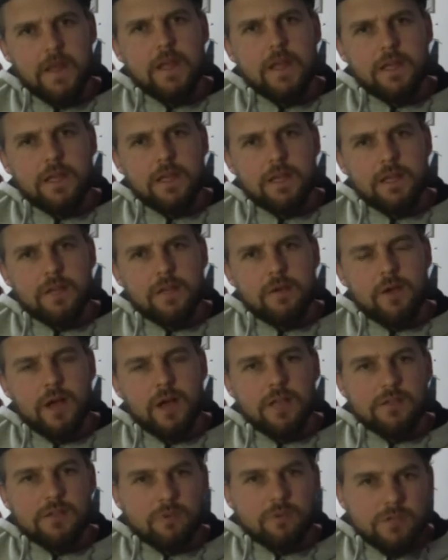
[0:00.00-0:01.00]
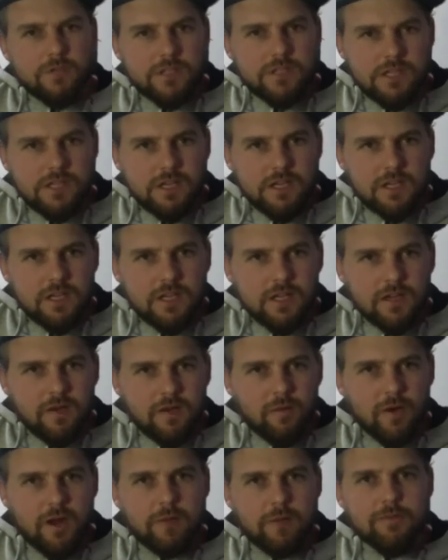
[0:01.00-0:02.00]
Can you guys all see
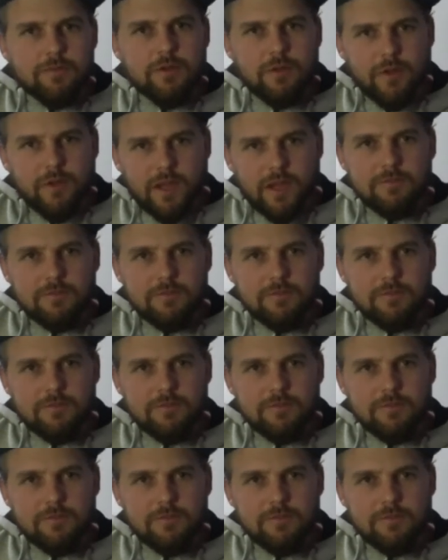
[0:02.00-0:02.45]
what I'm doing?